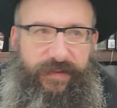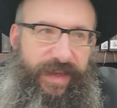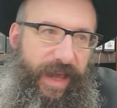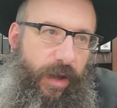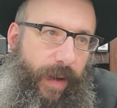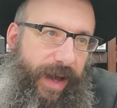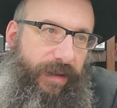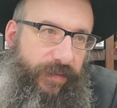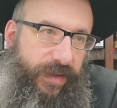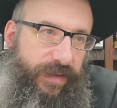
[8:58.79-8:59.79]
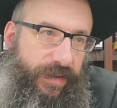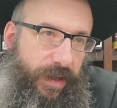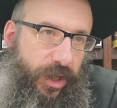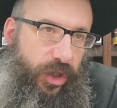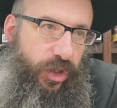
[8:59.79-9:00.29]
it can't go out of its
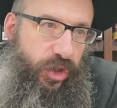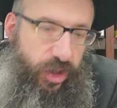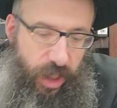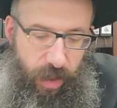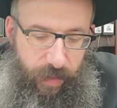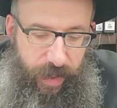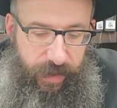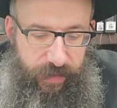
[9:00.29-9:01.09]
shell and